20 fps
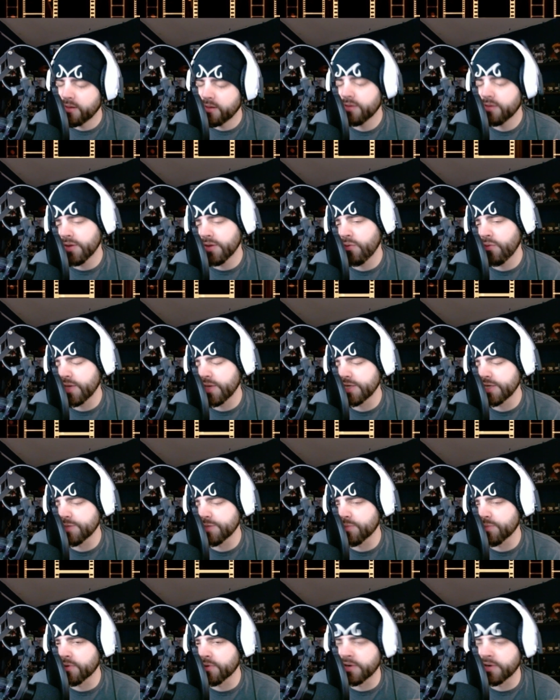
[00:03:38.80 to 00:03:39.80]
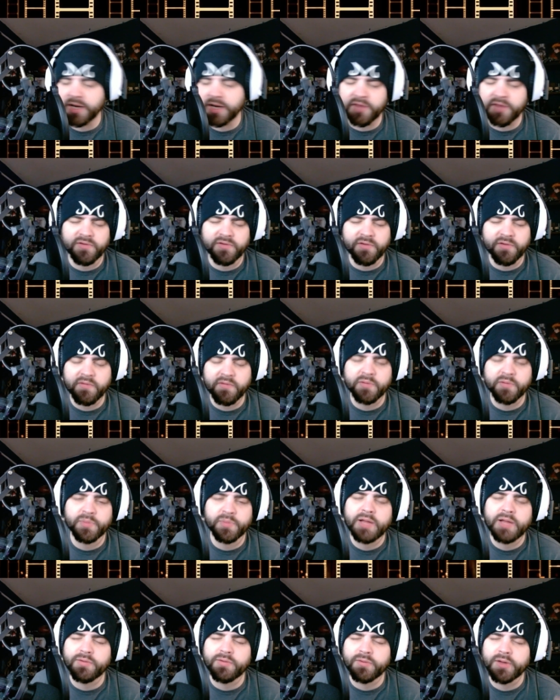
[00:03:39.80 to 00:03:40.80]
the Ouija board. And if you've ever
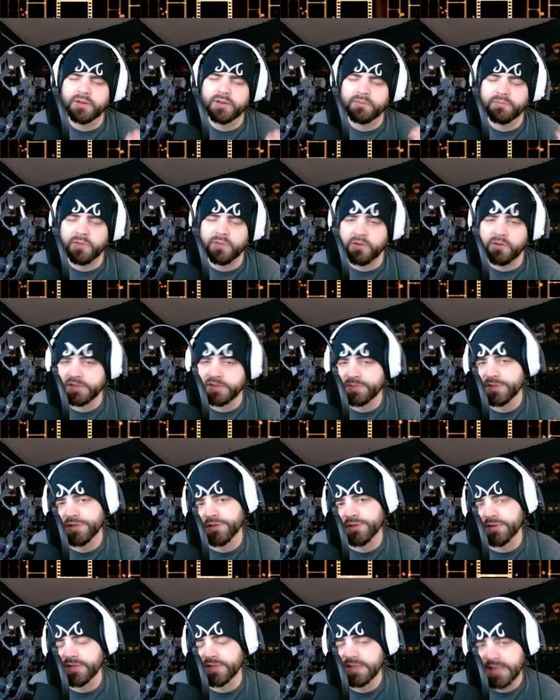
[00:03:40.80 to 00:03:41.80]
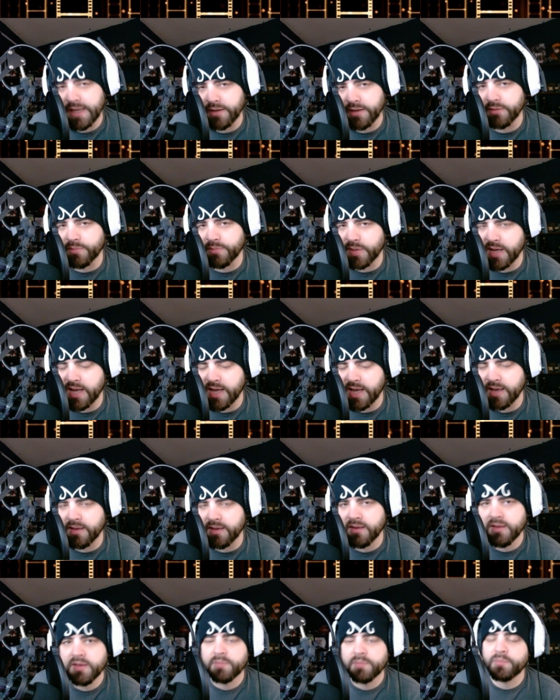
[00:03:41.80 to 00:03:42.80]
played with one, always be sure to say goodbye.
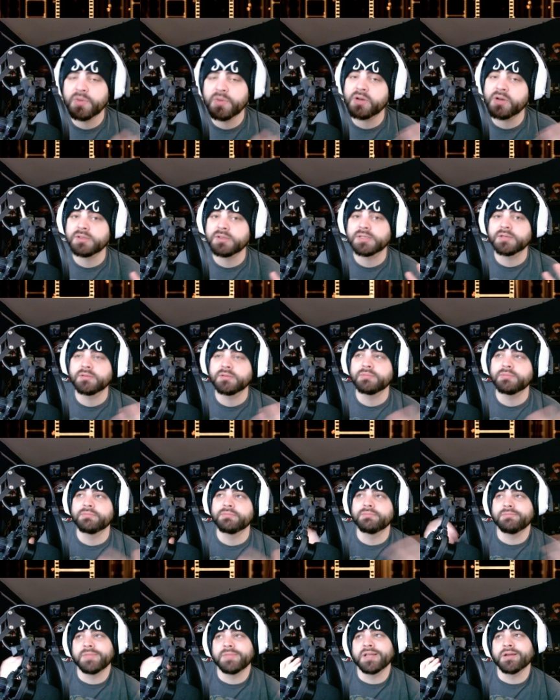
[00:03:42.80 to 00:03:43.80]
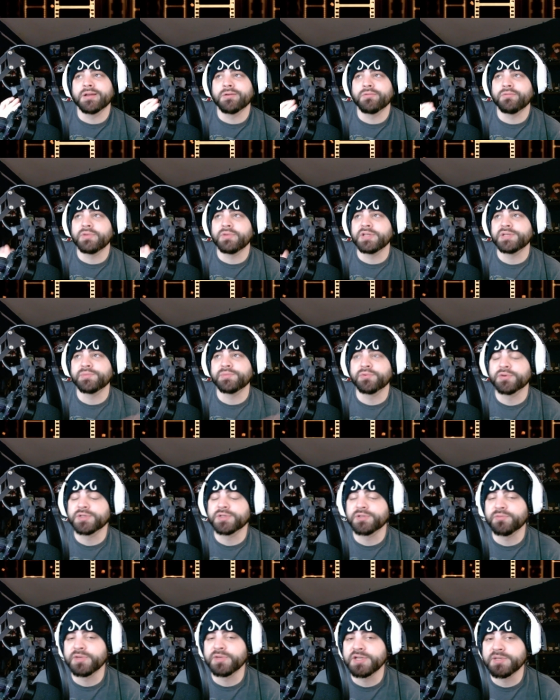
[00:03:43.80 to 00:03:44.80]
But also, Ouija
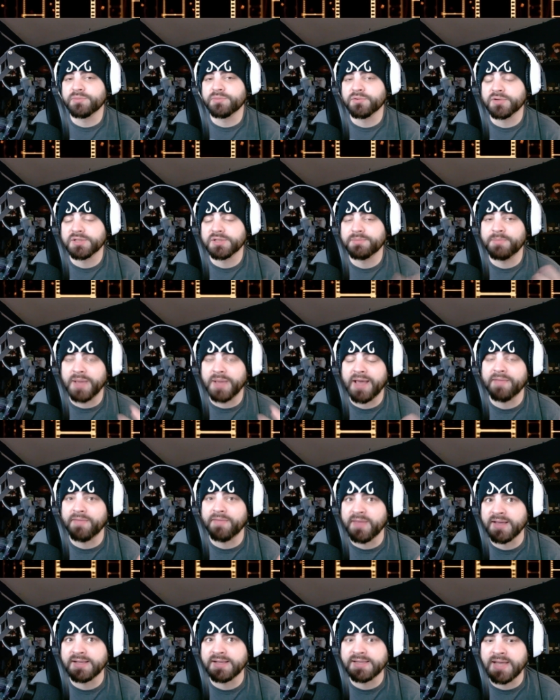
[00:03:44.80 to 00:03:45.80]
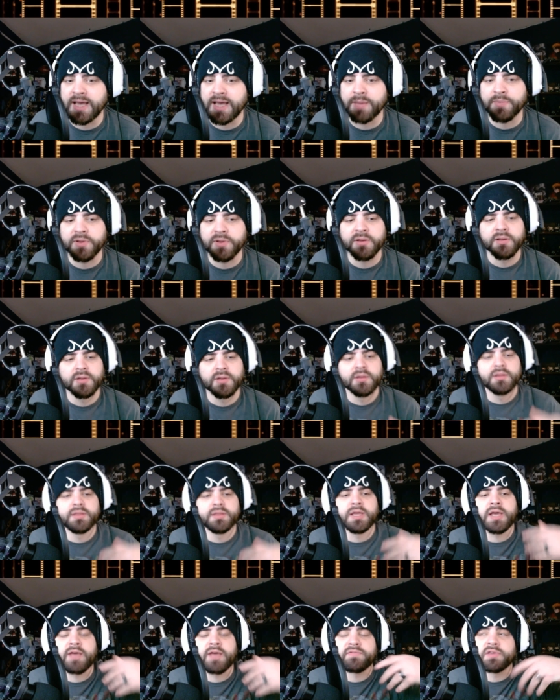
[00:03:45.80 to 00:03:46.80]
boards are Ouija boards. Bad things happen.
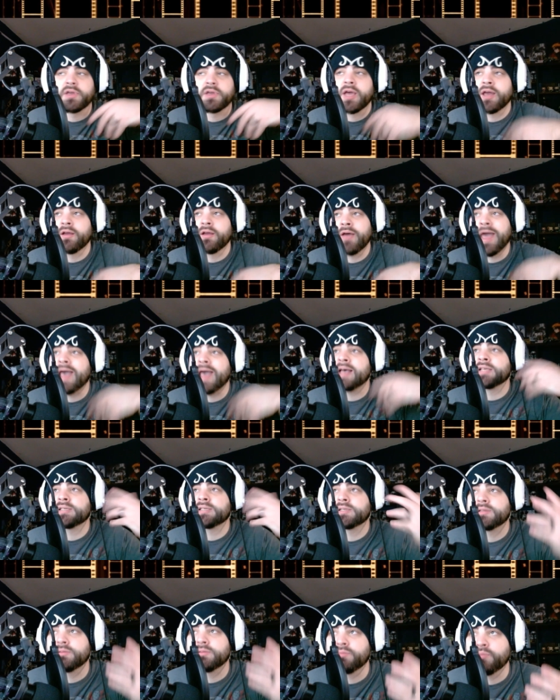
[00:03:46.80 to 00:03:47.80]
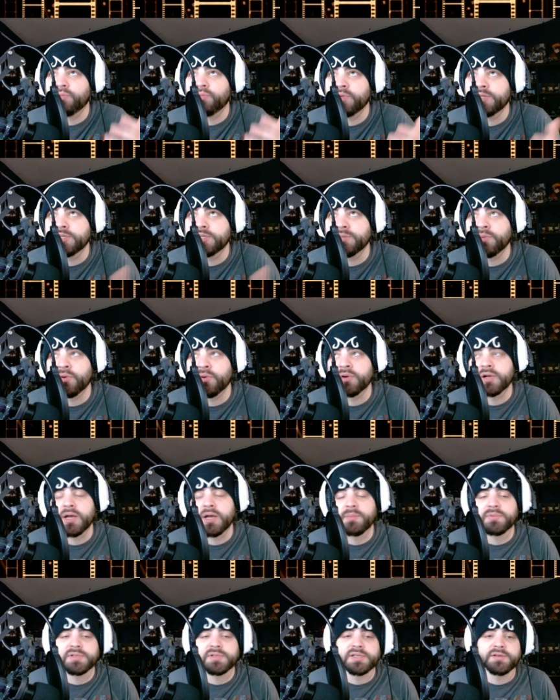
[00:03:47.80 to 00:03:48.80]
They have to kind of ask the Ouija board a
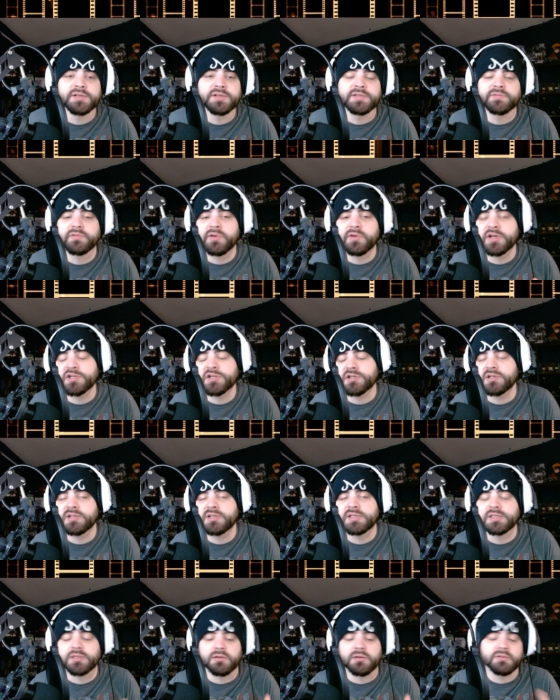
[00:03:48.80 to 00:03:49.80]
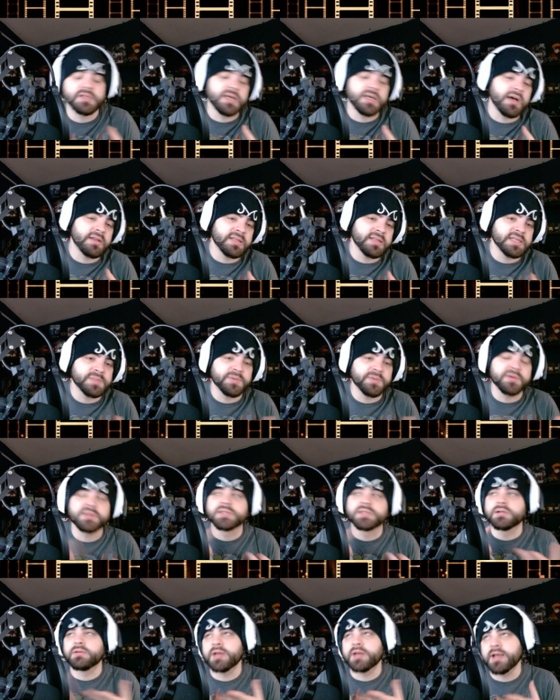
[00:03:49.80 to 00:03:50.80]
couple series of questions. Don't taunt the
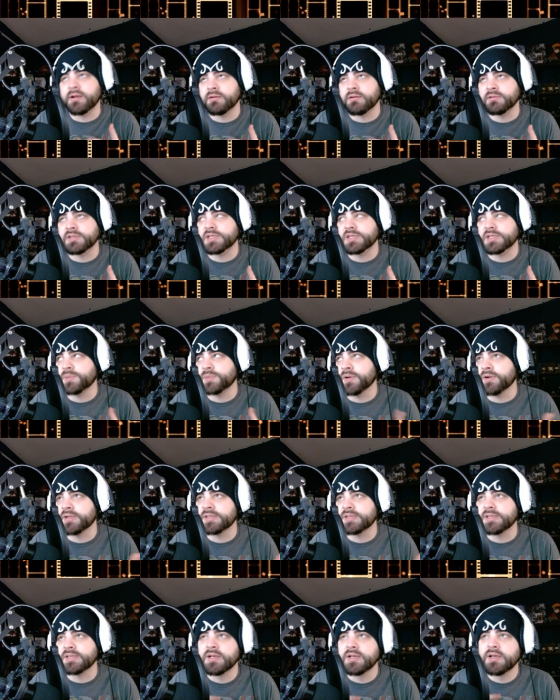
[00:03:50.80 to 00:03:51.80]
spirits, don't heckle the spirits.